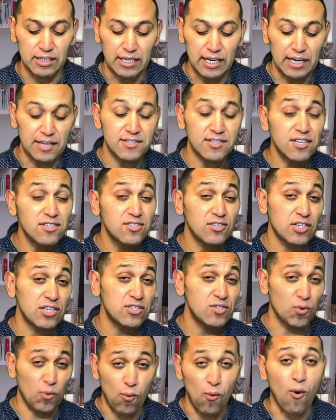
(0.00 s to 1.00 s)
Essentially, it's
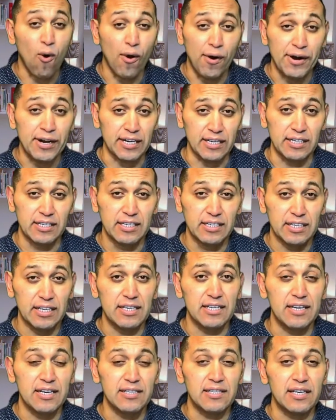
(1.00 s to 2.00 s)
a warning.
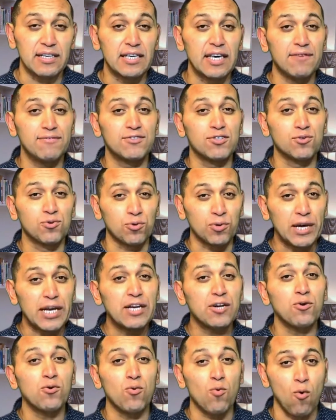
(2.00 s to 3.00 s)
It gives
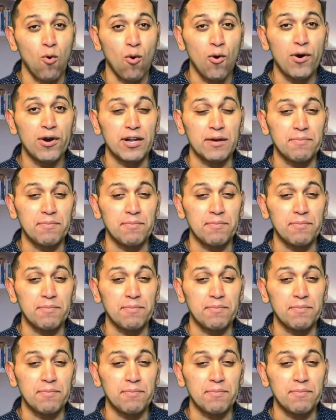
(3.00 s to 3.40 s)
greater warning,